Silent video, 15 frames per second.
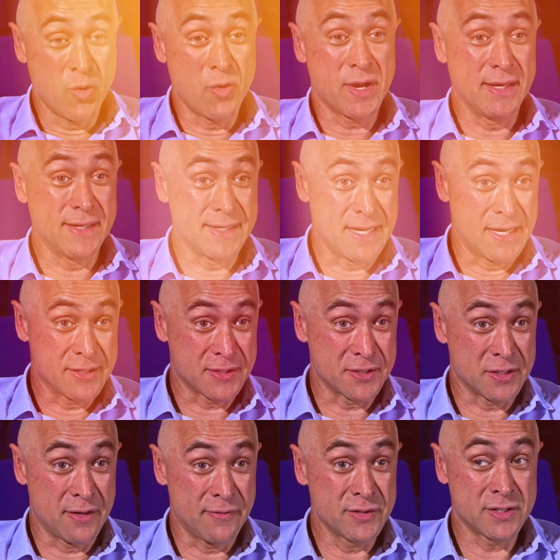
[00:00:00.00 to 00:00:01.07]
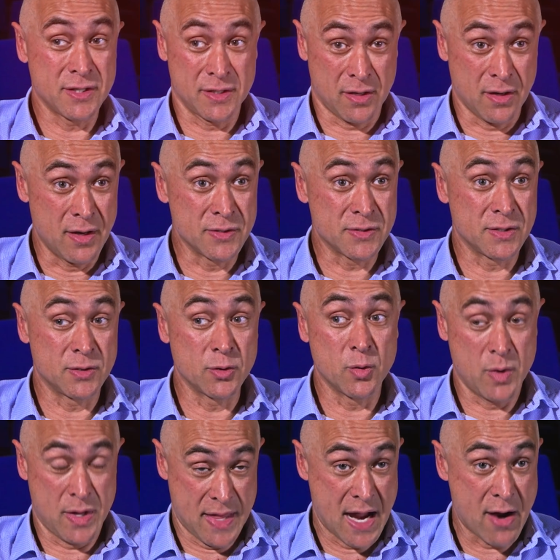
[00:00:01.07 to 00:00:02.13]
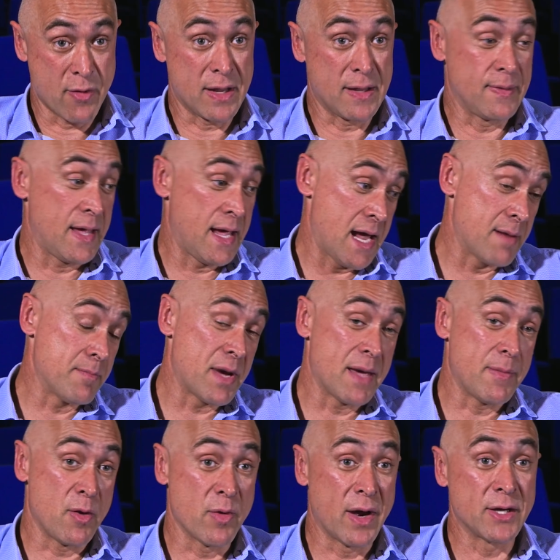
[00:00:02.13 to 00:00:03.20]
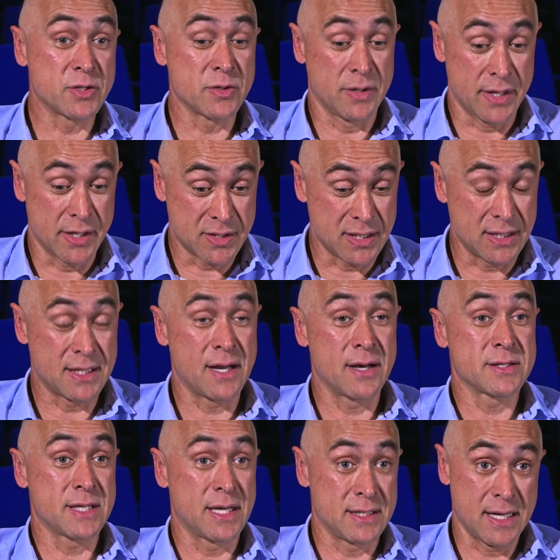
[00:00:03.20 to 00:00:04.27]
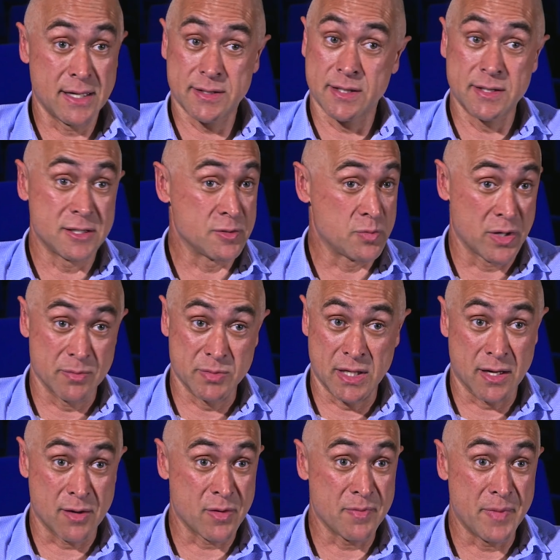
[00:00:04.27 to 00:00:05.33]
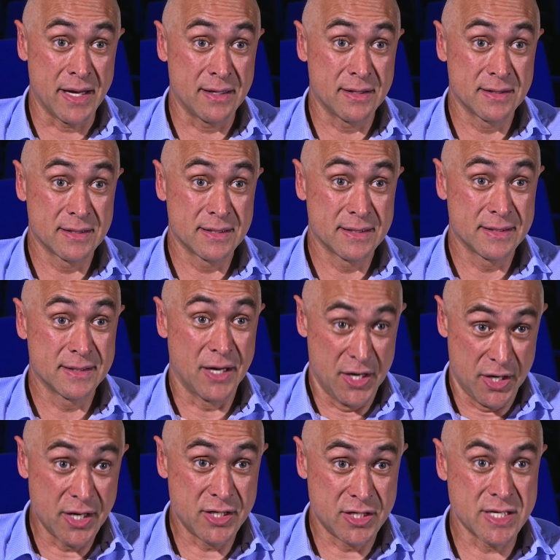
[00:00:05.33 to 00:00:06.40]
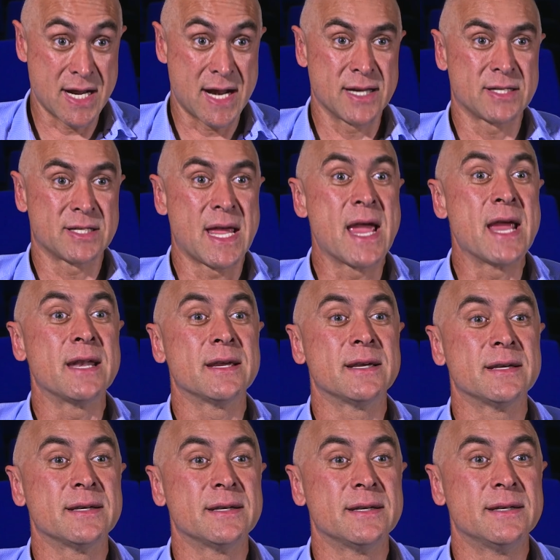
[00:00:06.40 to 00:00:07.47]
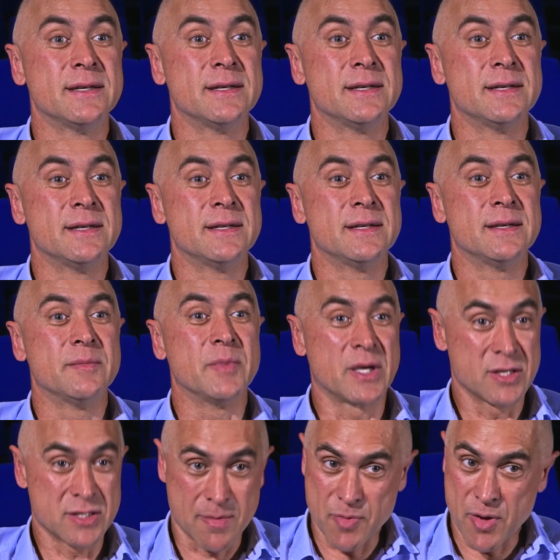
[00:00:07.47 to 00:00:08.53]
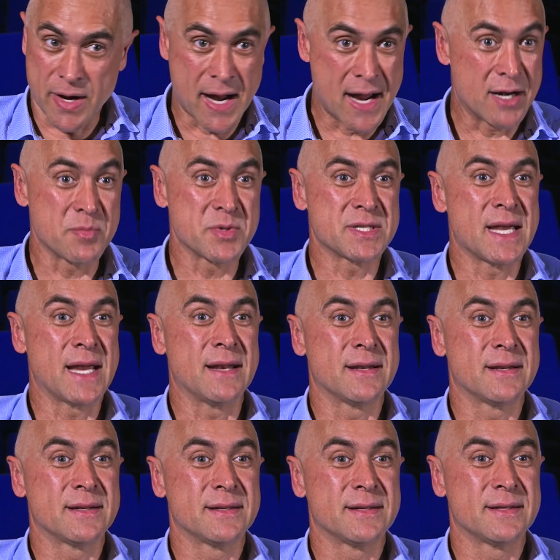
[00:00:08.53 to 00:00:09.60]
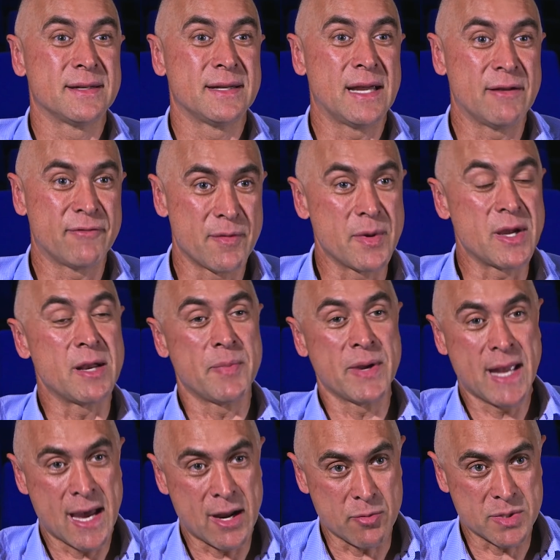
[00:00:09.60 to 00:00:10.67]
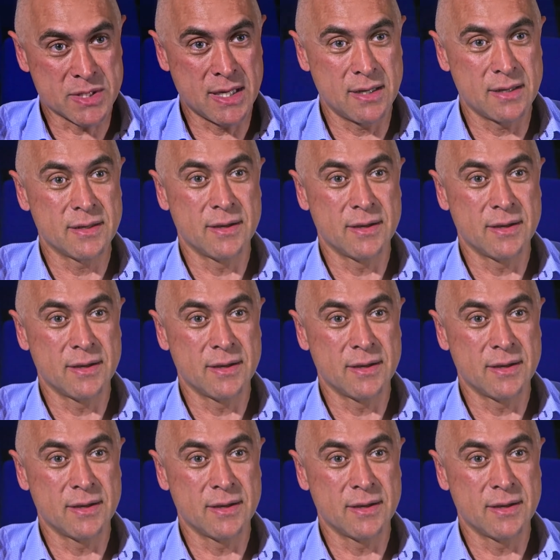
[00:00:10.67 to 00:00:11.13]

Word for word: walk into Dennis's office, I'd close the door with Harry in there and maybe Rachel, and I'd sit down and say, Dennis, this is what I'm dealing with, mate. I need you to understand because I'm not 100%. And for me to be 100%,